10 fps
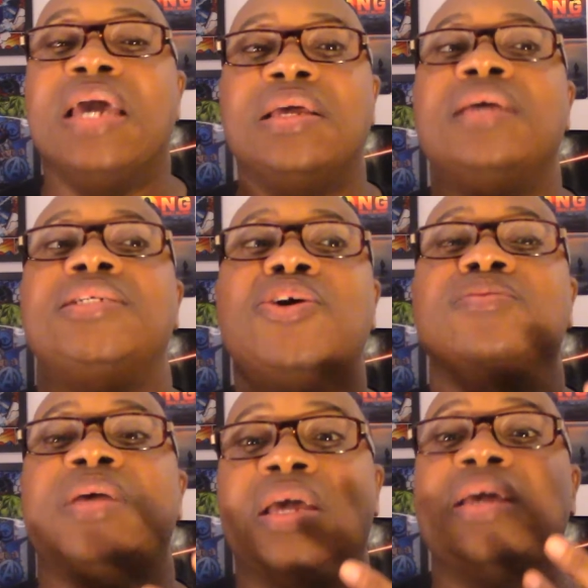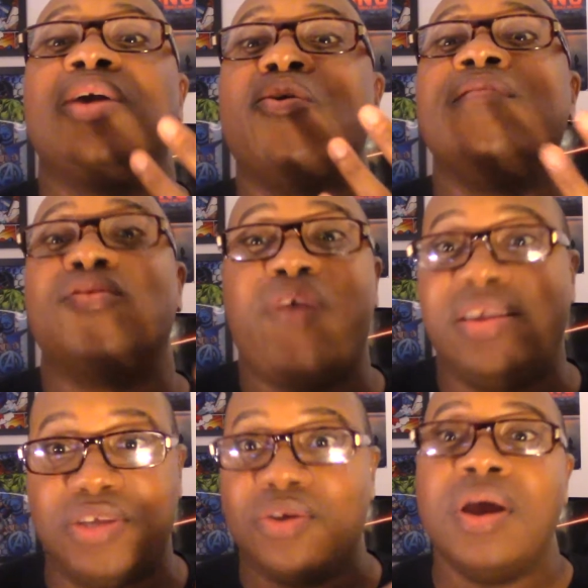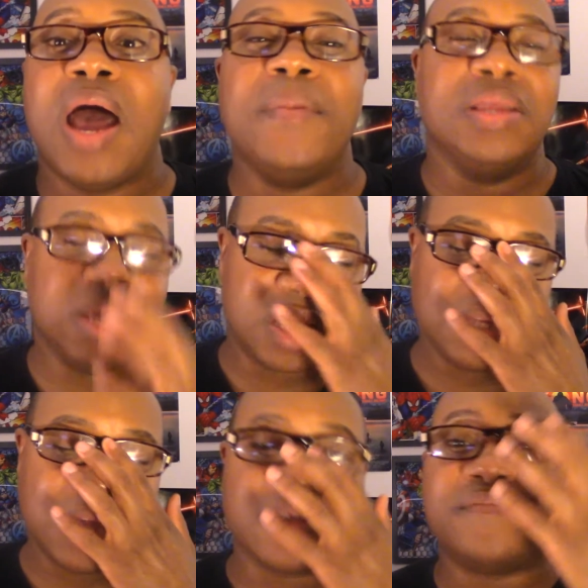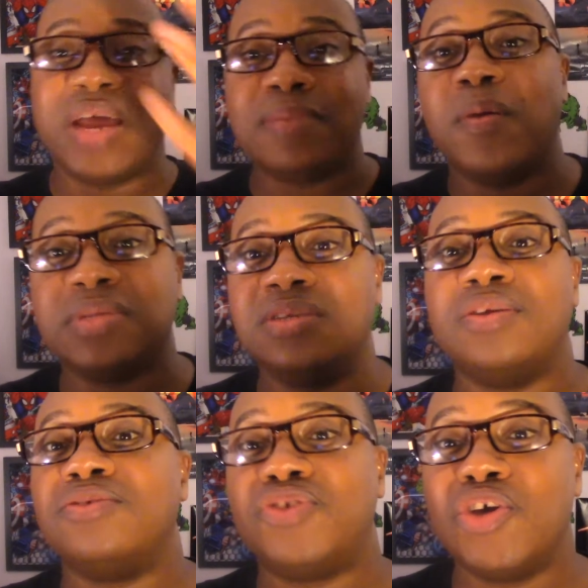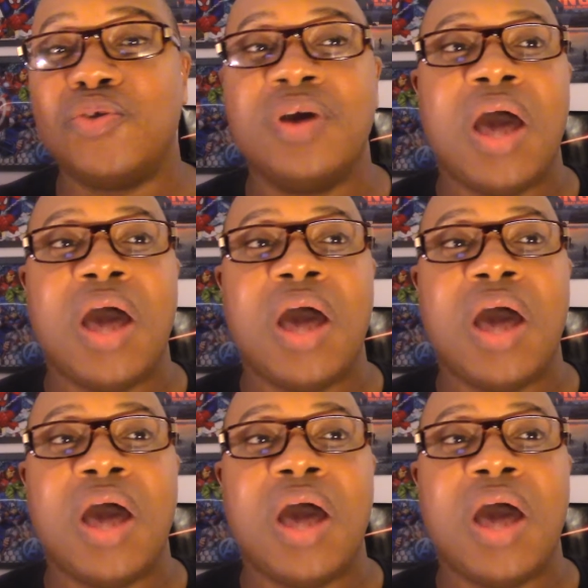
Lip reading: It shows me it could go even crazier. I mean, because it has a funny moments in there too.